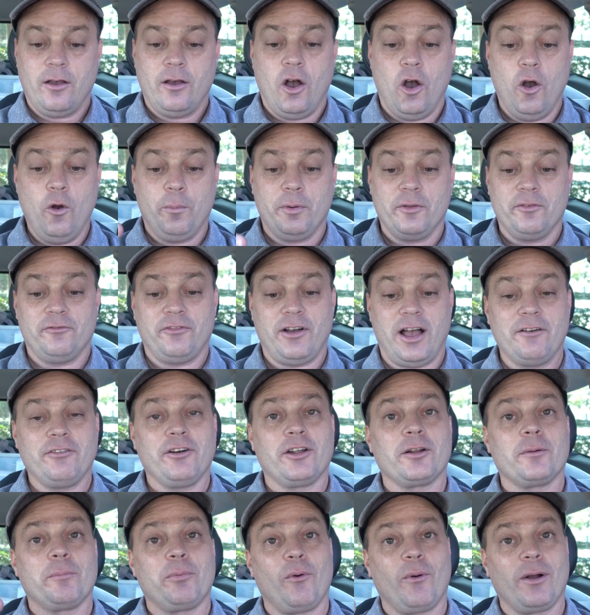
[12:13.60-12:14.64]
Open
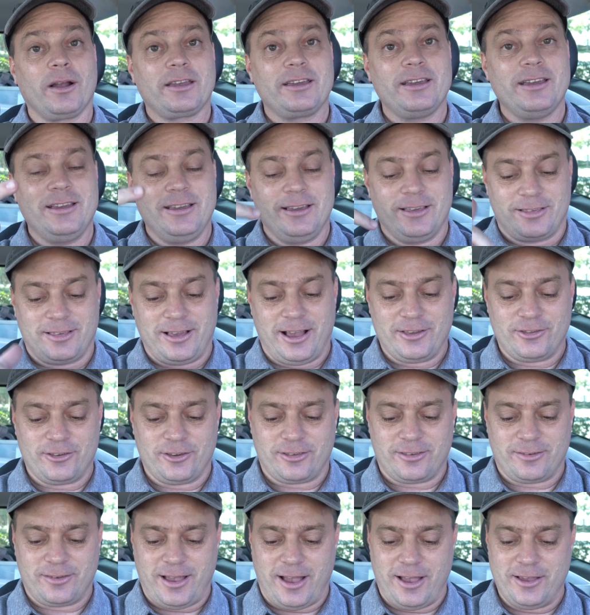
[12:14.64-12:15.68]
500 port keys. I
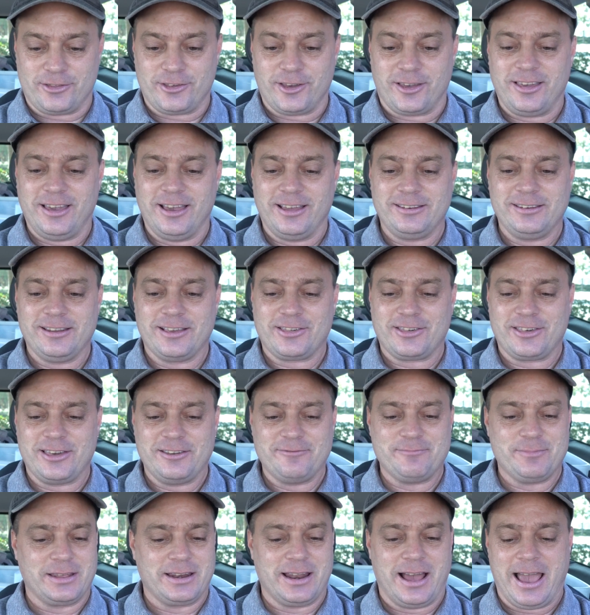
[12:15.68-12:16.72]
just hit an
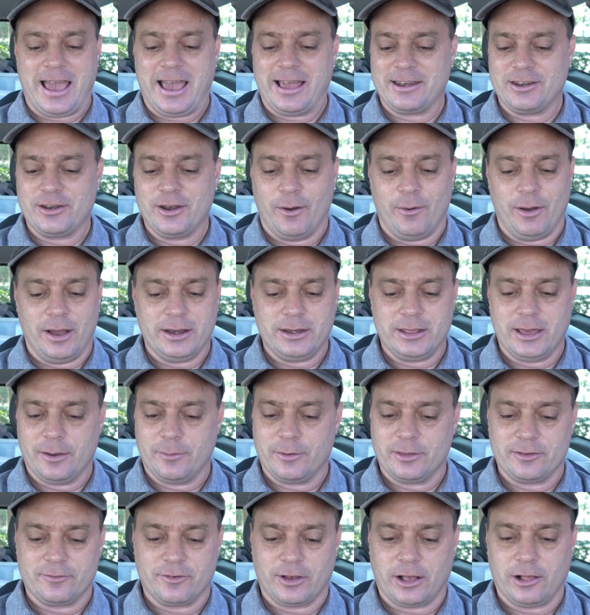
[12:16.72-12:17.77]
achievement. I had no idea it
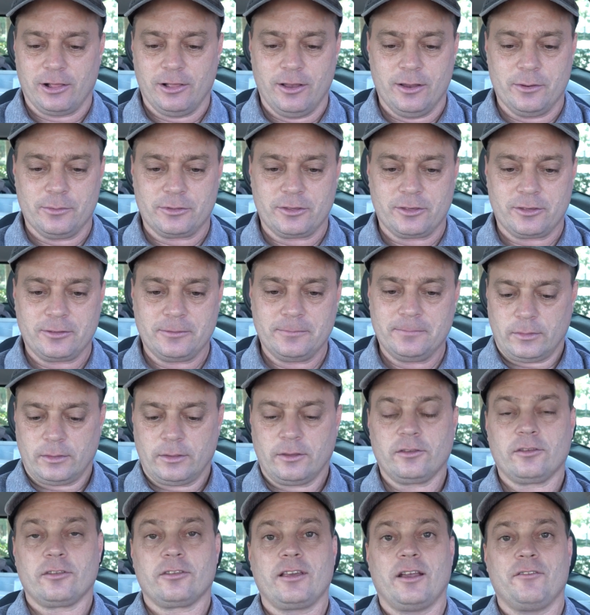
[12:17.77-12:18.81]
was even close.
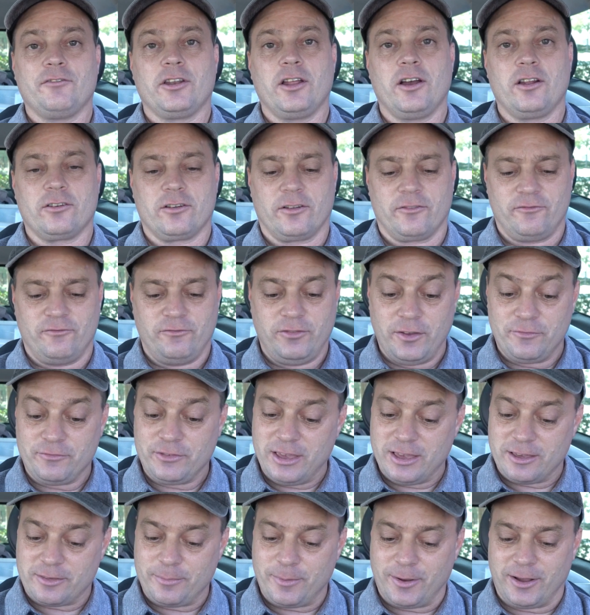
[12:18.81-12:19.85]

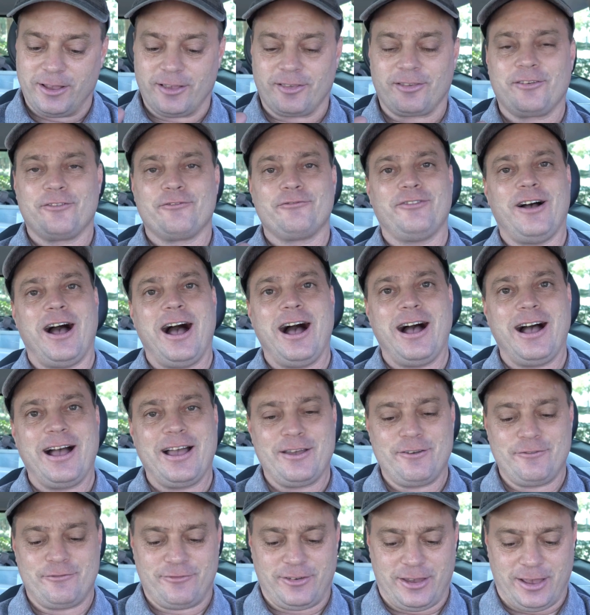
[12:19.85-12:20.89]
750 experience,
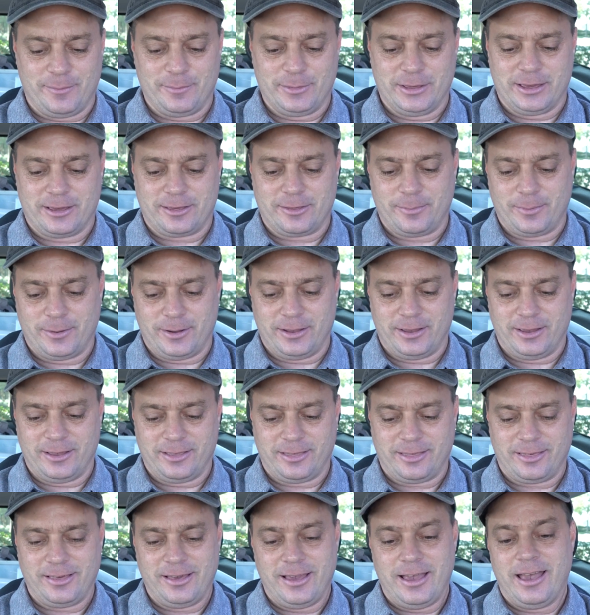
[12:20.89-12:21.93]
5 family
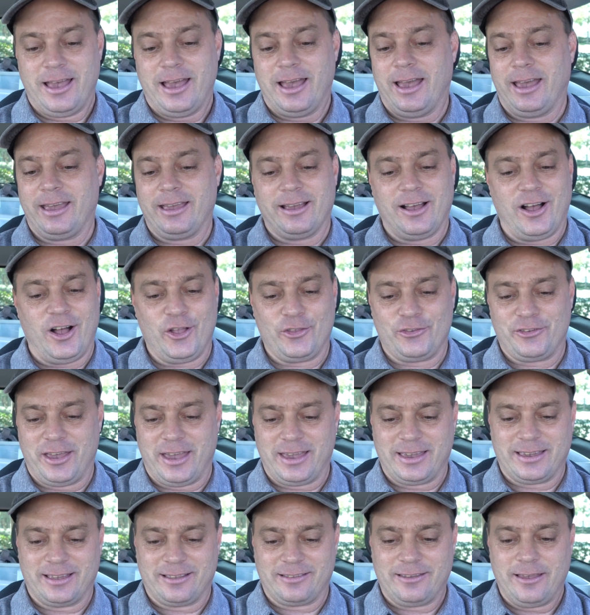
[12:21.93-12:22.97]
experience. Hey, I'll
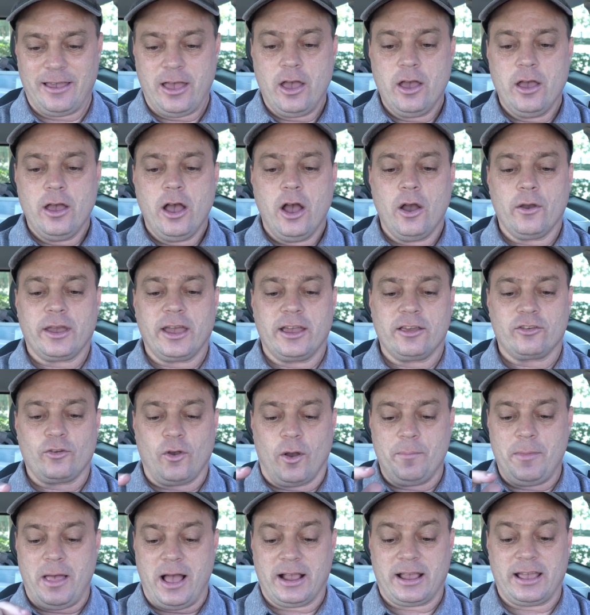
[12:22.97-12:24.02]
take it. Okay, so
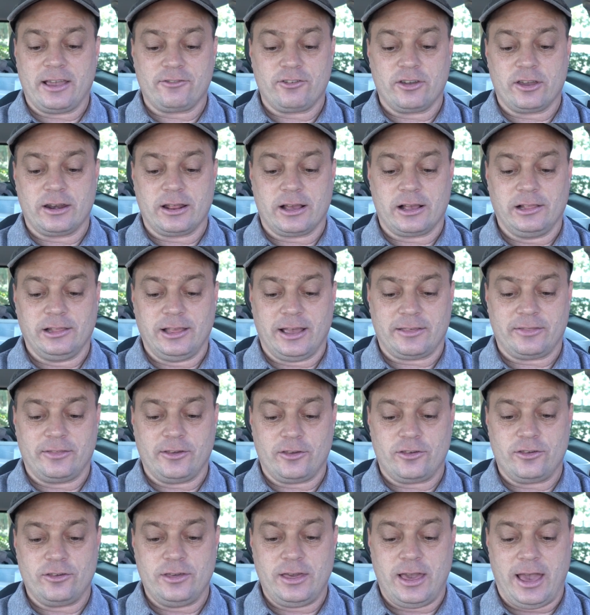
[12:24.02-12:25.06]
I'm not actually going to collect
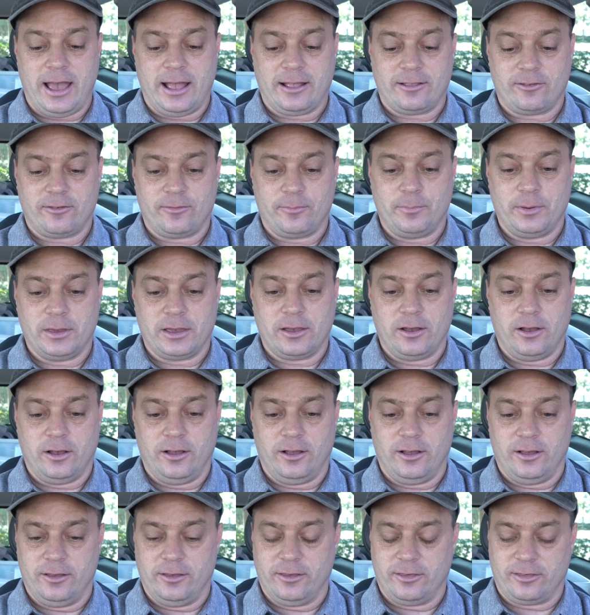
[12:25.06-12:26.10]
this yet
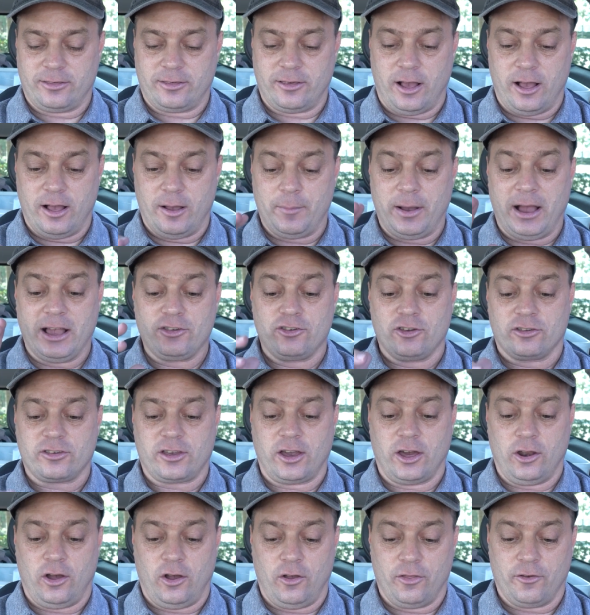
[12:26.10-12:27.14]
because I just
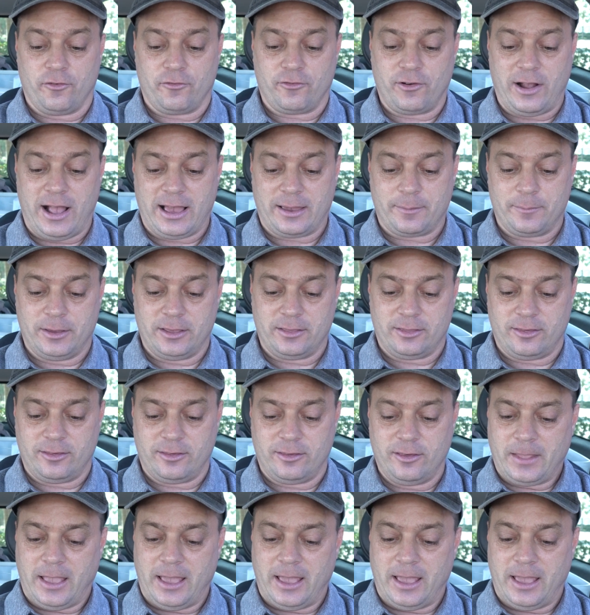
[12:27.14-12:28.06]
got all the fragments.